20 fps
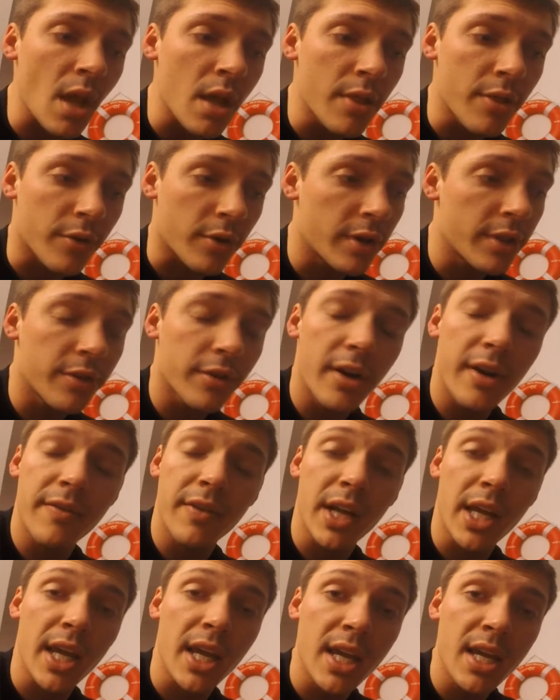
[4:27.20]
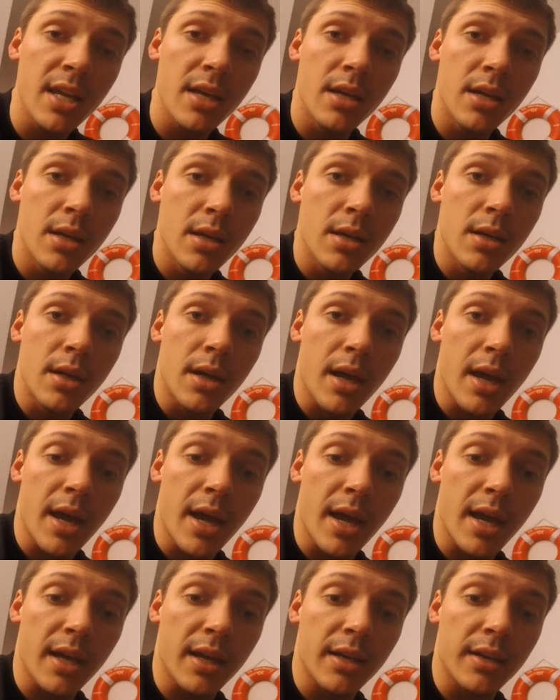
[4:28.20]
they're in the river to eat,
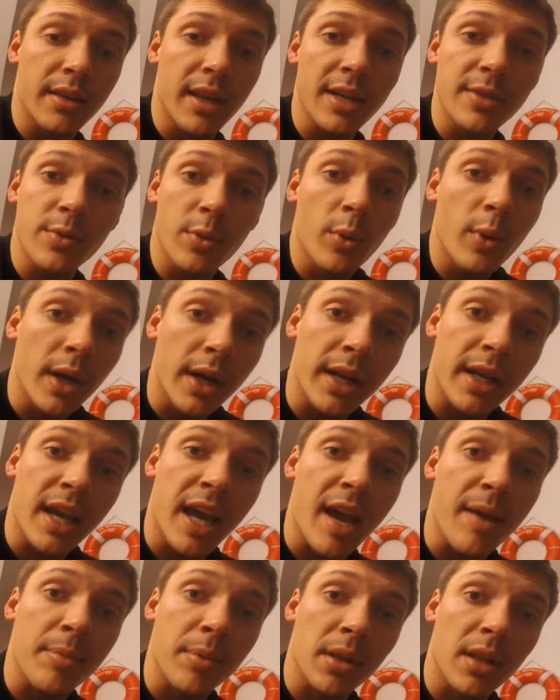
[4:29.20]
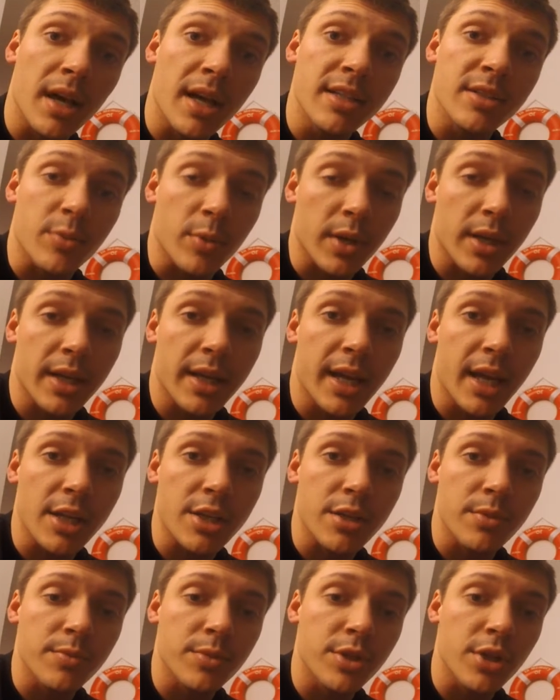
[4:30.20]
and that's when we're going to capitalize and we're going to
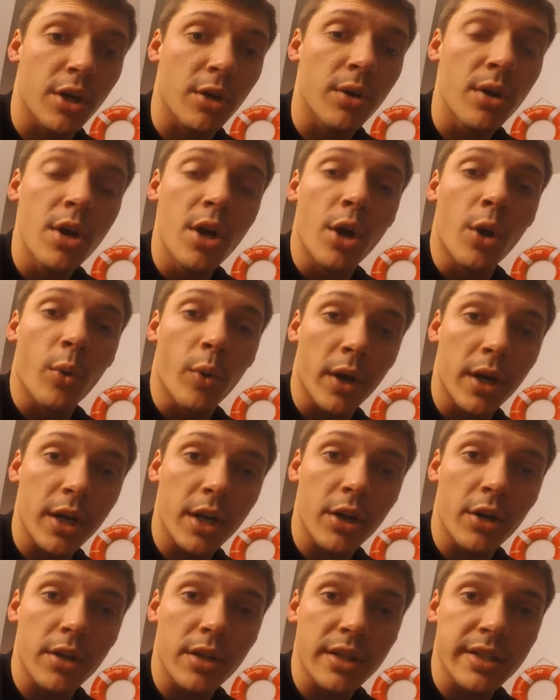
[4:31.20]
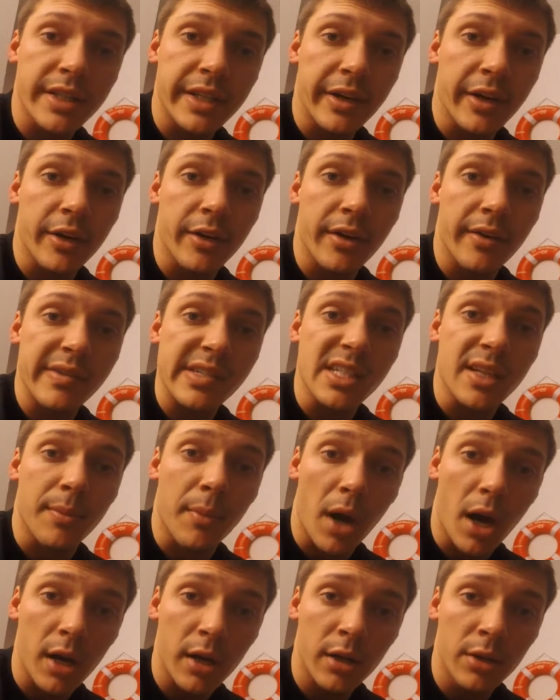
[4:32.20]
catch them. So we're going to go to the Steelhead River
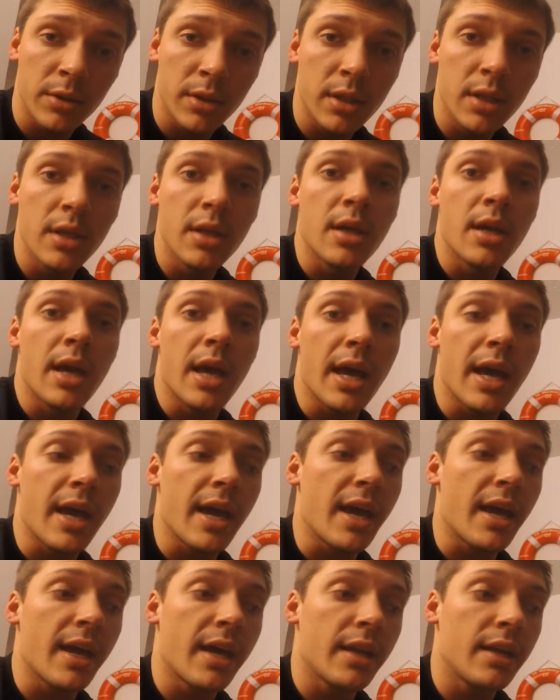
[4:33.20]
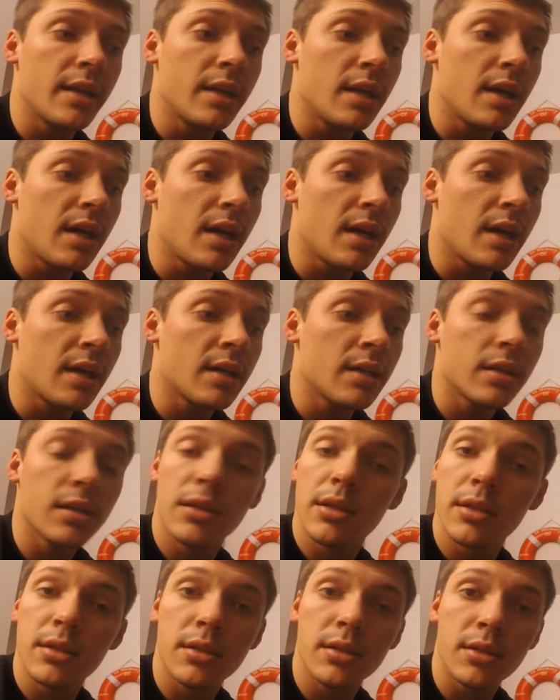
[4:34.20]
tomorrow, and we're
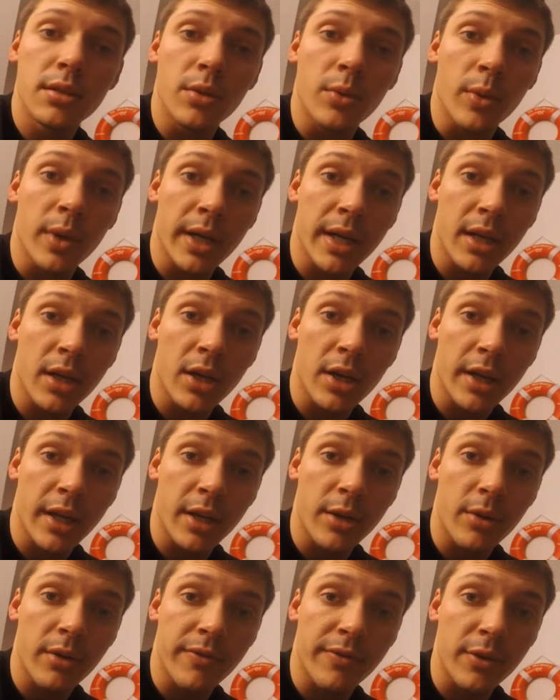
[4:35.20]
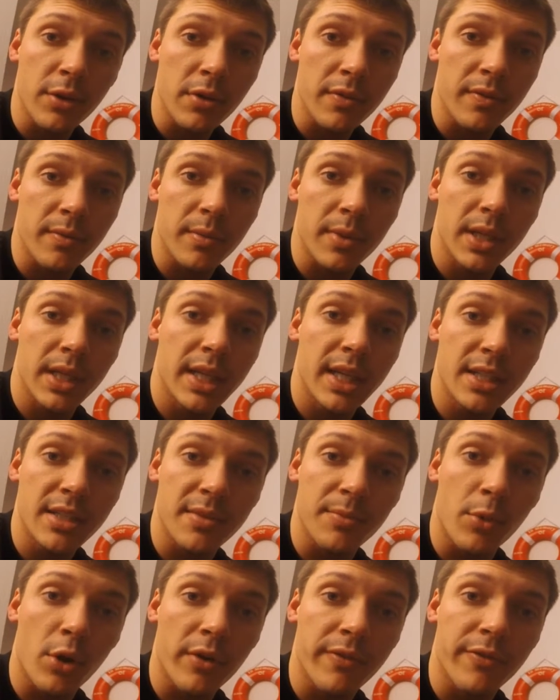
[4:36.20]
going to hook into a few of them and get
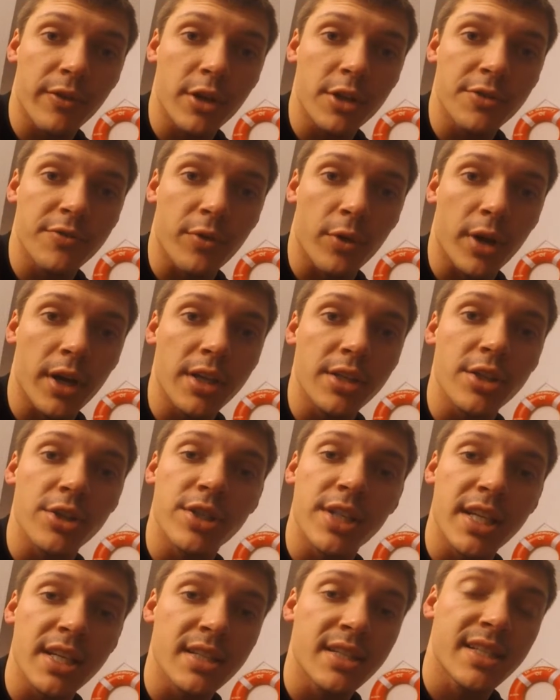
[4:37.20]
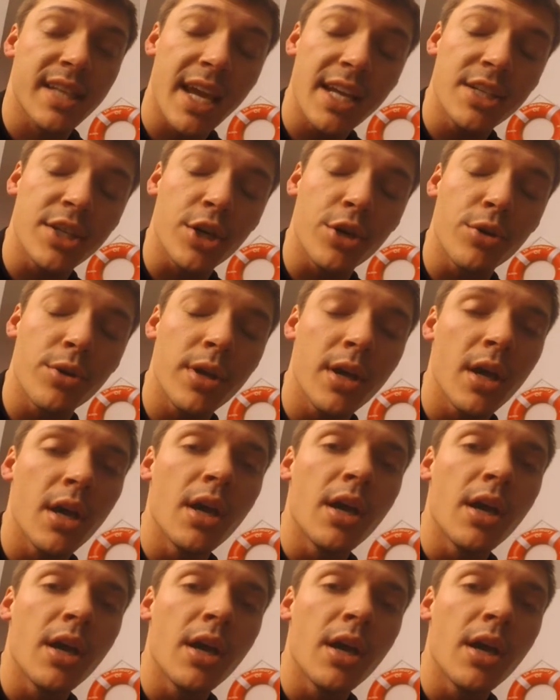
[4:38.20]
some more footage for you. So stay tuned,